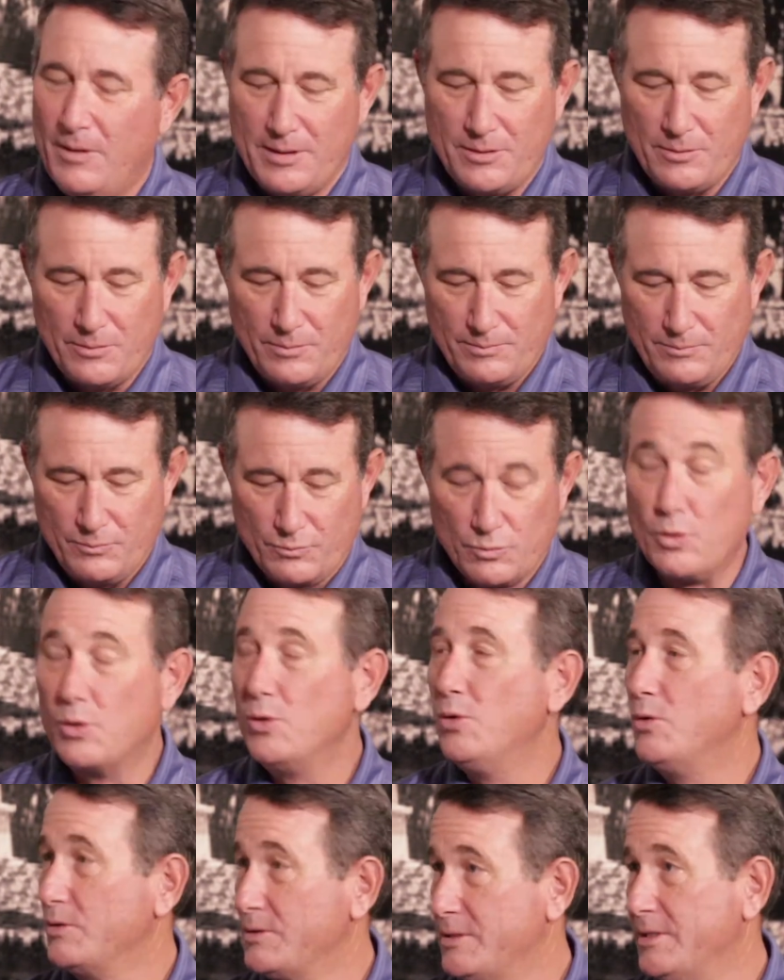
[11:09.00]
the
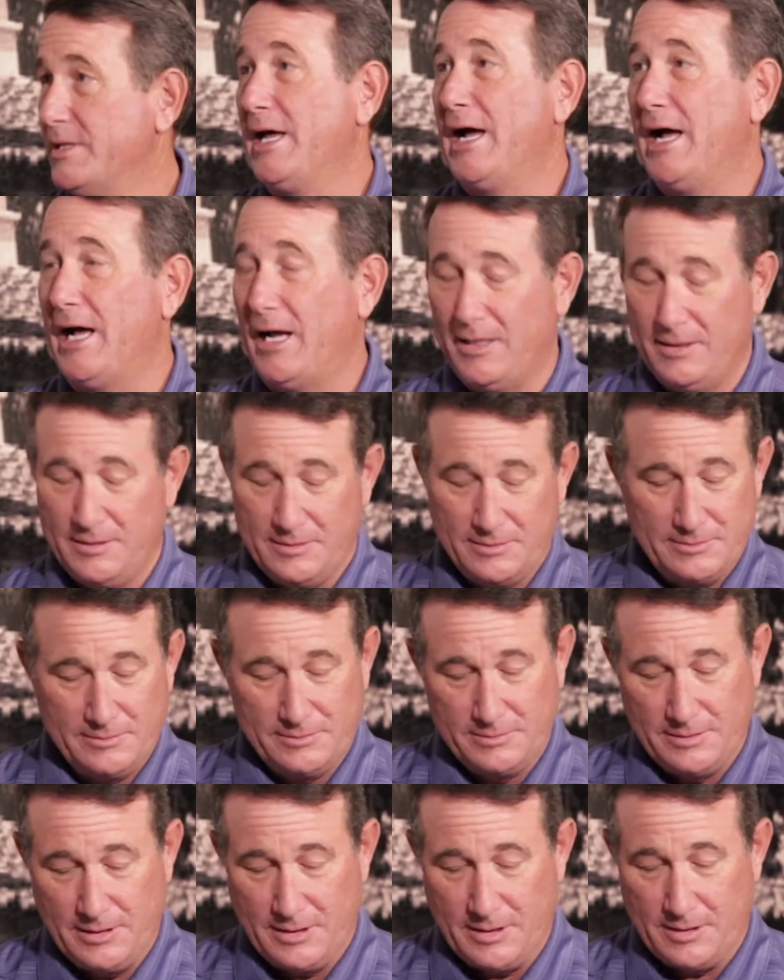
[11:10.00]
rule to that.
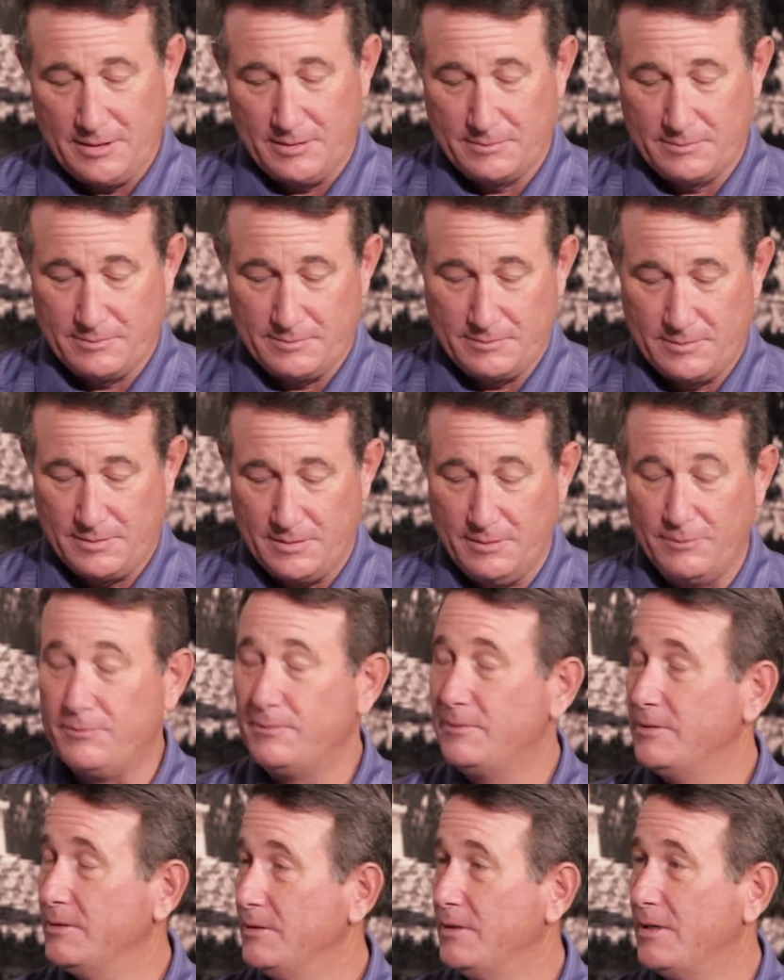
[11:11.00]

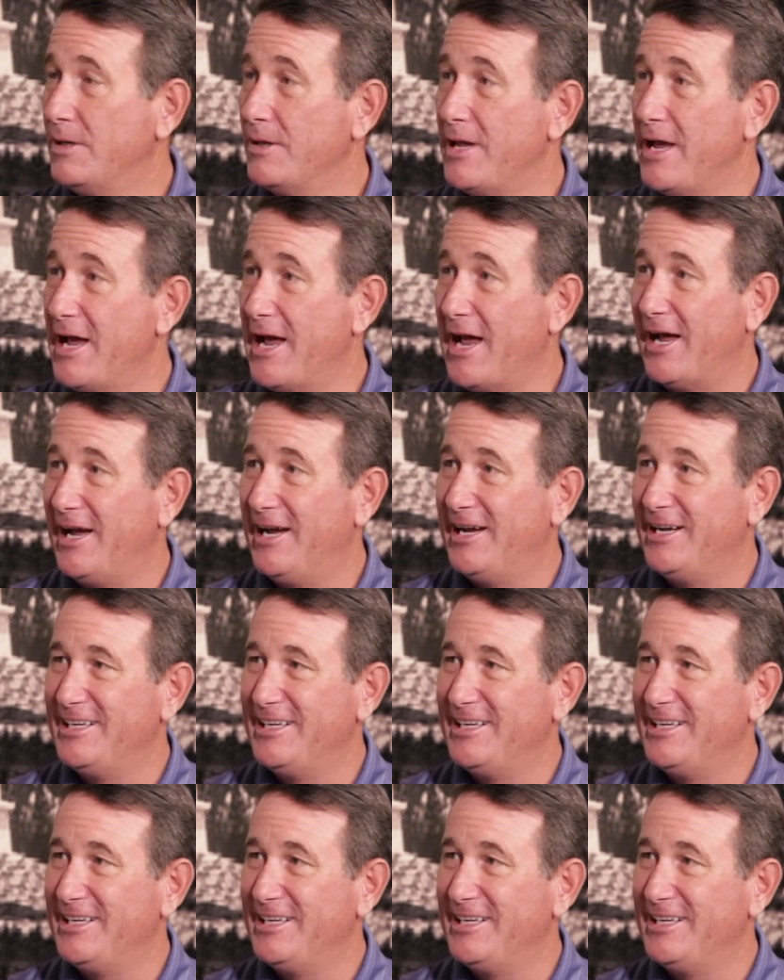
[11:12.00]
Good on that.